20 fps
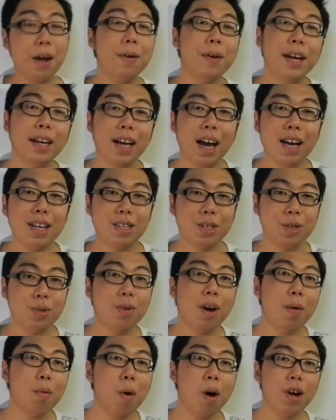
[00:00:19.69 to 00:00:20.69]
Anyway guys,
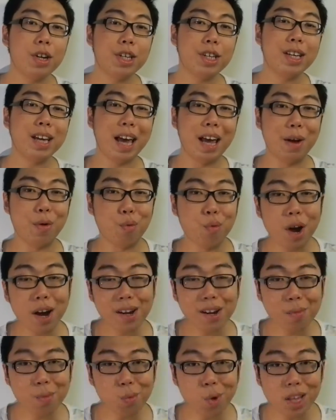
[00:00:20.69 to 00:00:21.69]
you are watching a
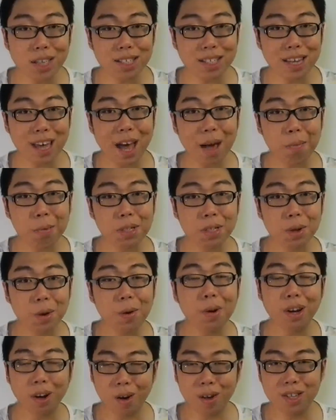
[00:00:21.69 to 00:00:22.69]
random Wednesday
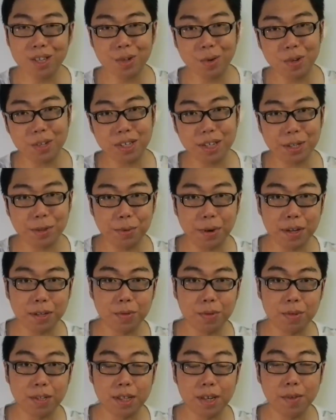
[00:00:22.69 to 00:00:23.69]
episode on
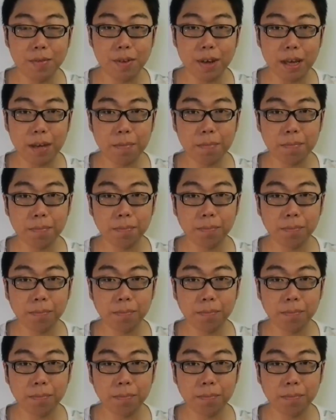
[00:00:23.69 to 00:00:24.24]
0612 TV.